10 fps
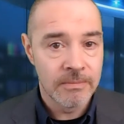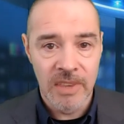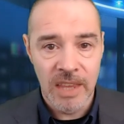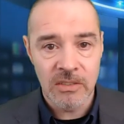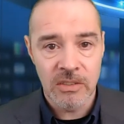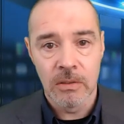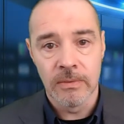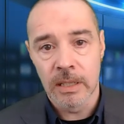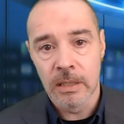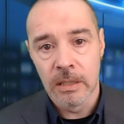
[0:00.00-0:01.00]
That solved
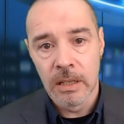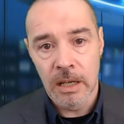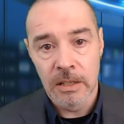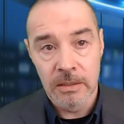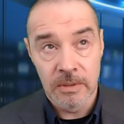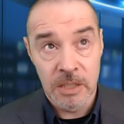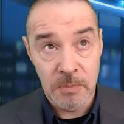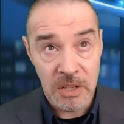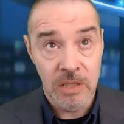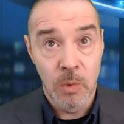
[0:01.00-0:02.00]
it. And
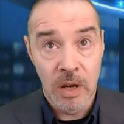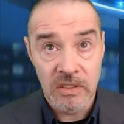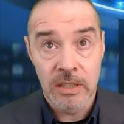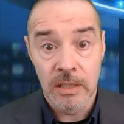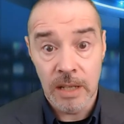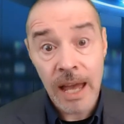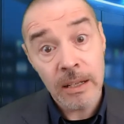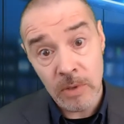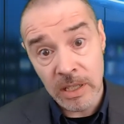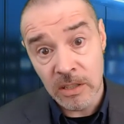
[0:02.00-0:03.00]
especially once the
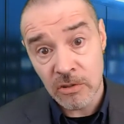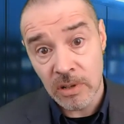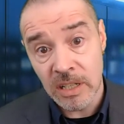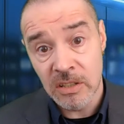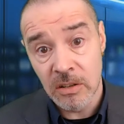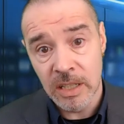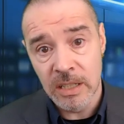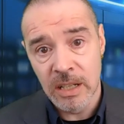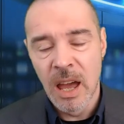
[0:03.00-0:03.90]
adult industry decided,